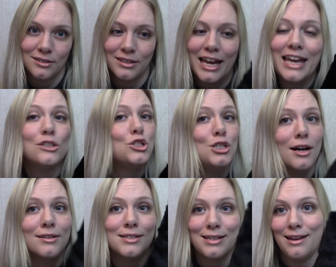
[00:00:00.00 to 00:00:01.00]
It
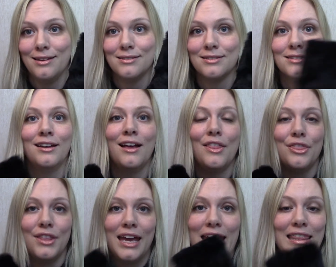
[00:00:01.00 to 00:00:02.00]
just is.
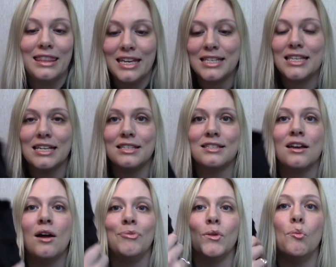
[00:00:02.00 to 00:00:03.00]
This is
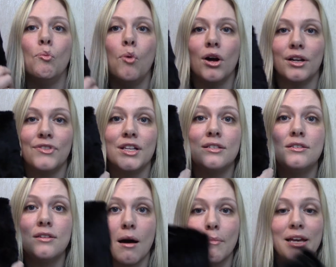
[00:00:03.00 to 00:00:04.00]
one of the
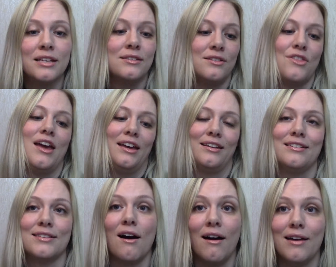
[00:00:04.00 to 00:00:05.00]
dumbest
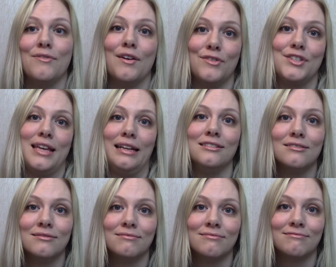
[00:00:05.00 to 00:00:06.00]
things I've ever seen.
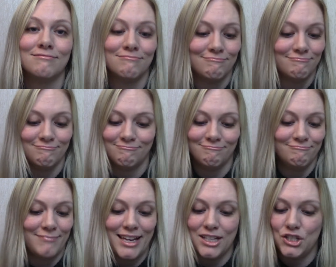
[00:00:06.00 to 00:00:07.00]

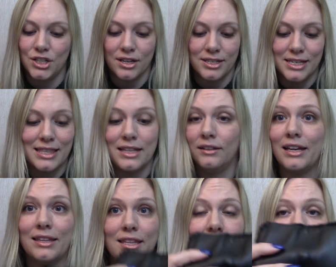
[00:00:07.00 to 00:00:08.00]
It just is.
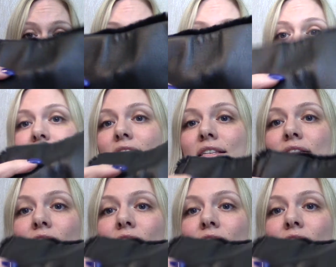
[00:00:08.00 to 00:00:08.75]
Like, this is nice, this like